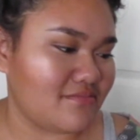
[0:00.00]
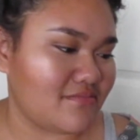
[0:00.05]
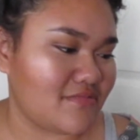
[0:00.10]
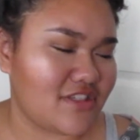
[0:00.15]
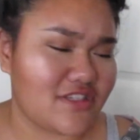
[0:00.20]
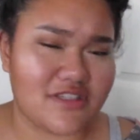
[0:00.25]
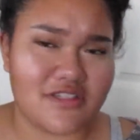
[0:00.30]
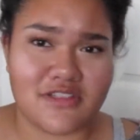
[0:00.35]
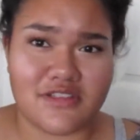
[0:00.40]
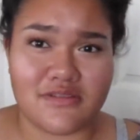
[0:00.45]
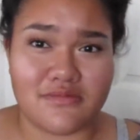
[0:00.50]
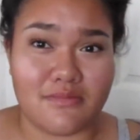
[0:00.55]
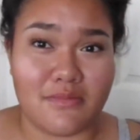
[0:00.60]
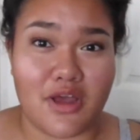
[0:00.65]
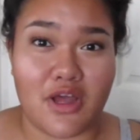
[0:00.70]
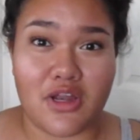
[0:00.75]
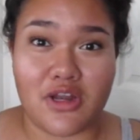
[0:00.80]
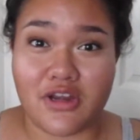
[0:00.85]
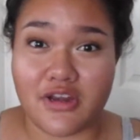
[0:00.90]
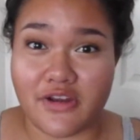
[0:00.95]

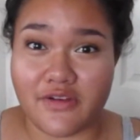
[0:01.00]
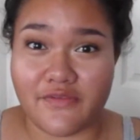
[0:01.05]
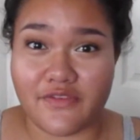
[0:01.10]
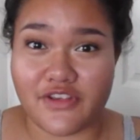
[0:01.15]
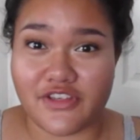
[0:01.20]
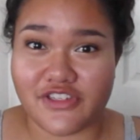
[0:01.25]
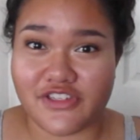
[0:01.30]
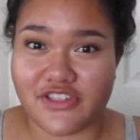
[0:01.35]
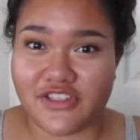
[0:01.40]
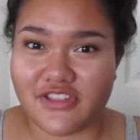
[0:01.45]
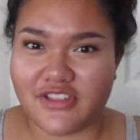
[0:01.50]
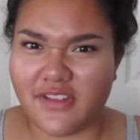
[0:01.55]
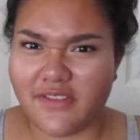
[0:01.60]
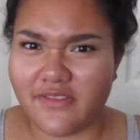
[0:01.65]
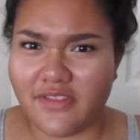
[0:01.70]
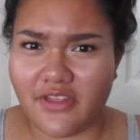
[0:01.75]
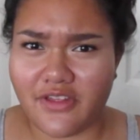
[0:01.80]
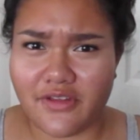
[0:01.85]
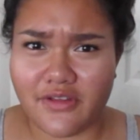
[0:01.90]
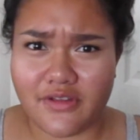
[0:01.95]
smaller versions
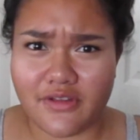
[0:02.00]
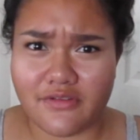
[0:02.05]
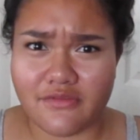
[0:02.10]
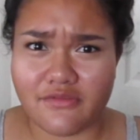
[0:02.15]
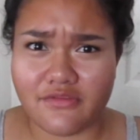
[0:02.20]
of the